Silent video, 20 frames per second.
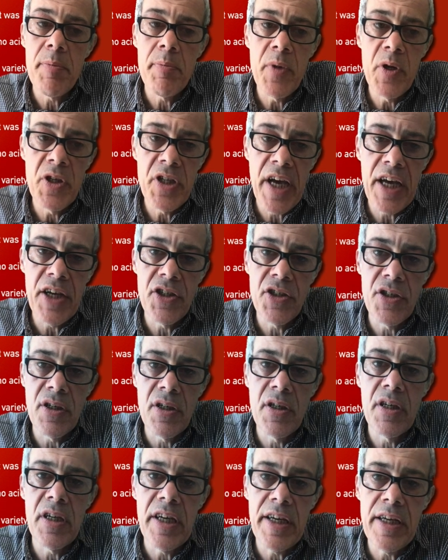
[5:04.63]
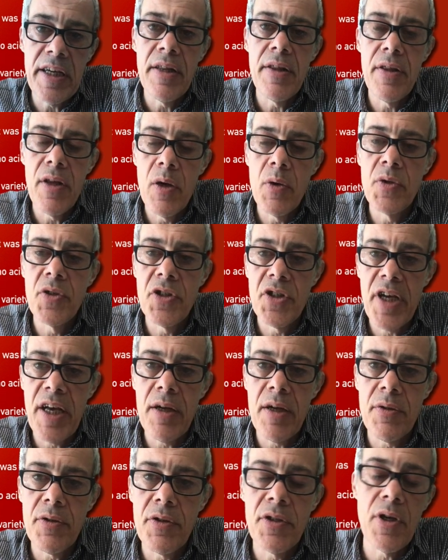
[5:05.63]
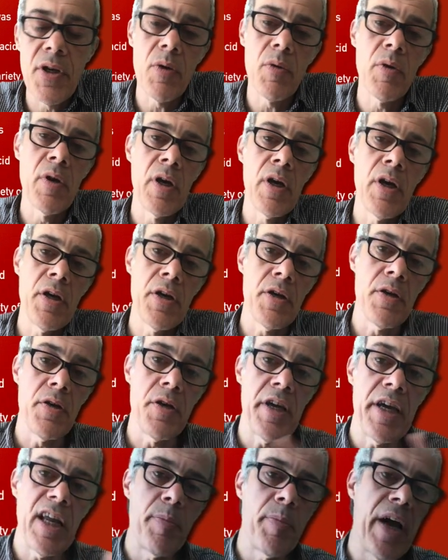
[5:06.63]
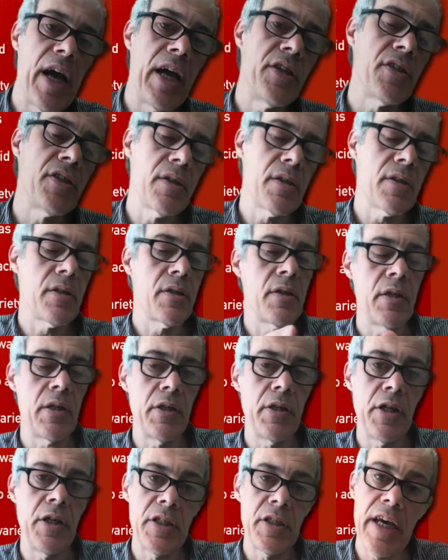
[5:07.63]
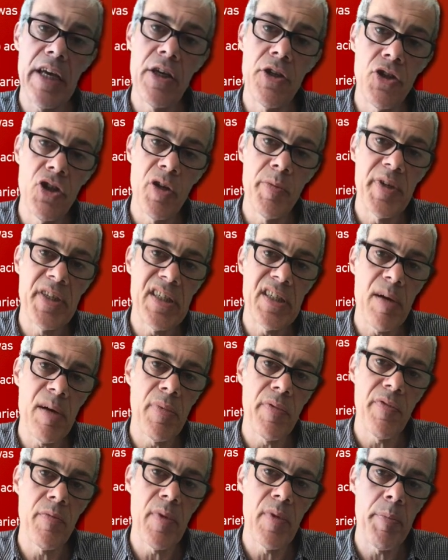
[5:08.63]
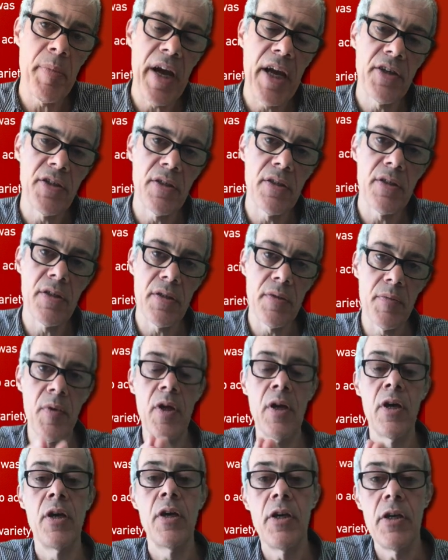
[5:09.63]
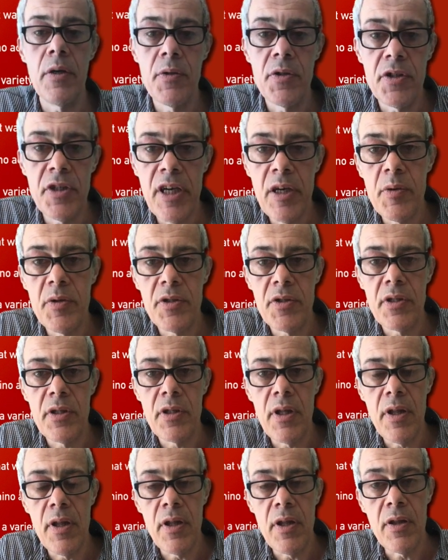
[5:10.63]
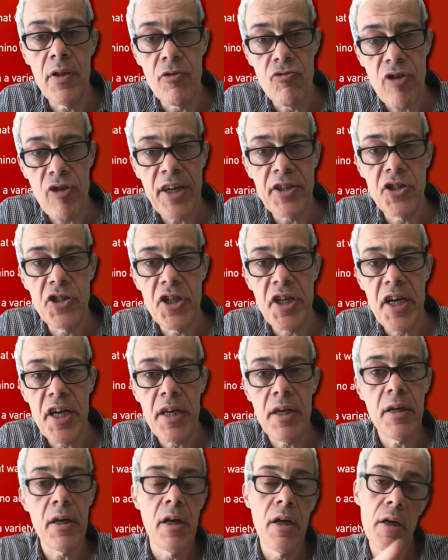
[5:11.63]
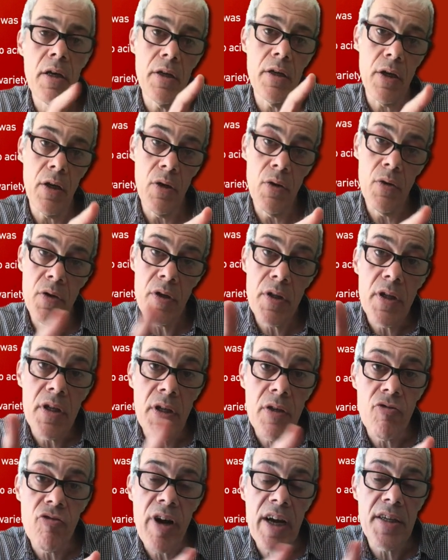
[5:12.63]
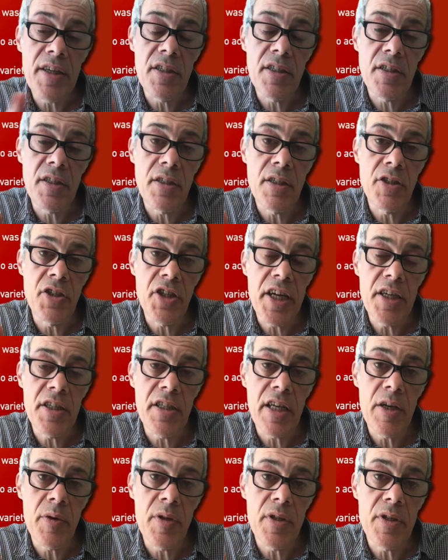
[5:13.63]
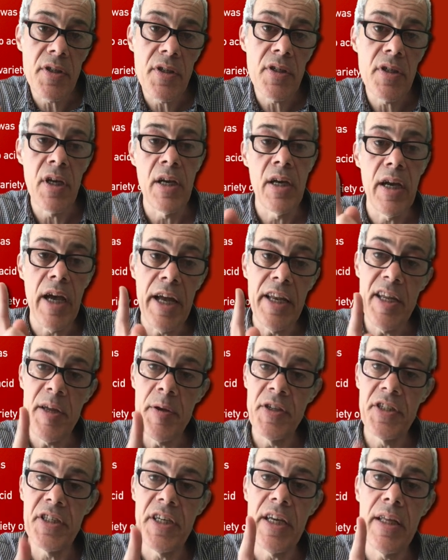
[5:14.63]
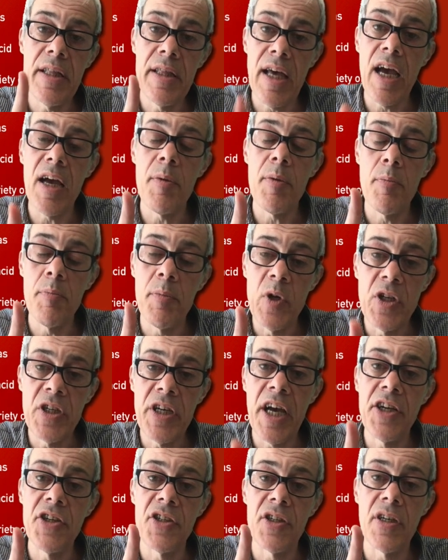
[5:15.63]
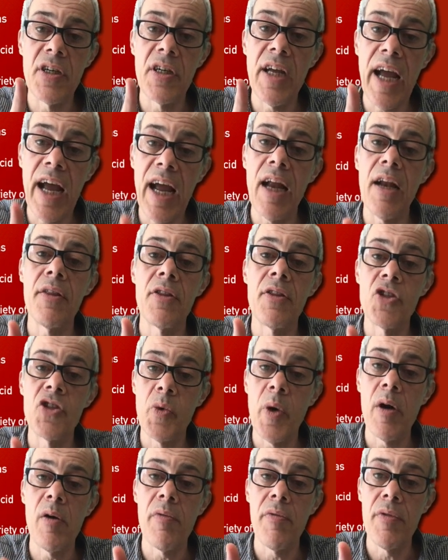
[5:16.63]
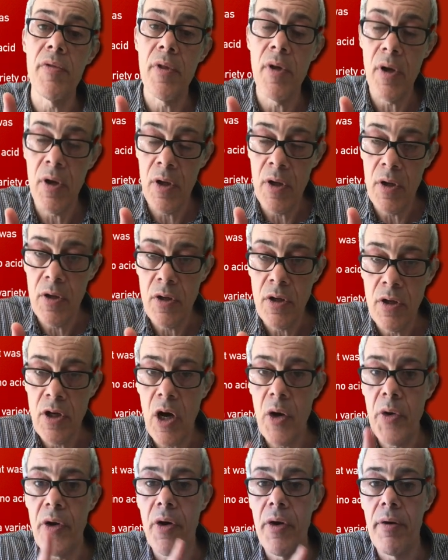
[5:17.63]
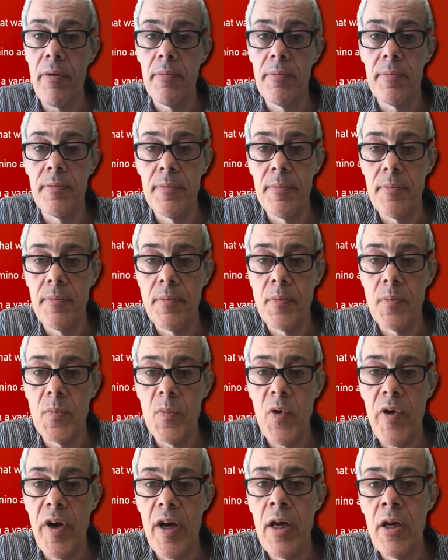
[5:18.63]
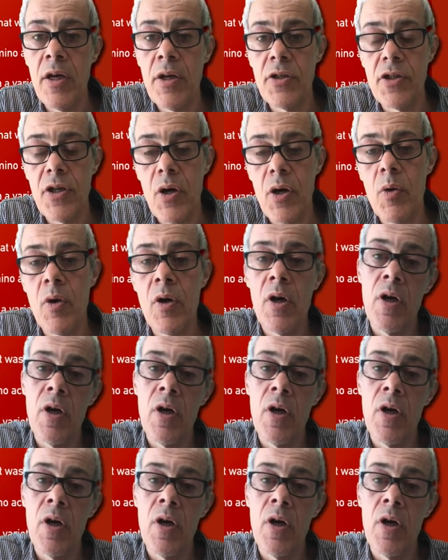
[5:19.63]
mutation in those cells. So you get a patient, you take a tumor sample from that patient, you sequence the RAS gene, you look at the RAS gene sequence, and you see that mutation at the 12th codon. All right, so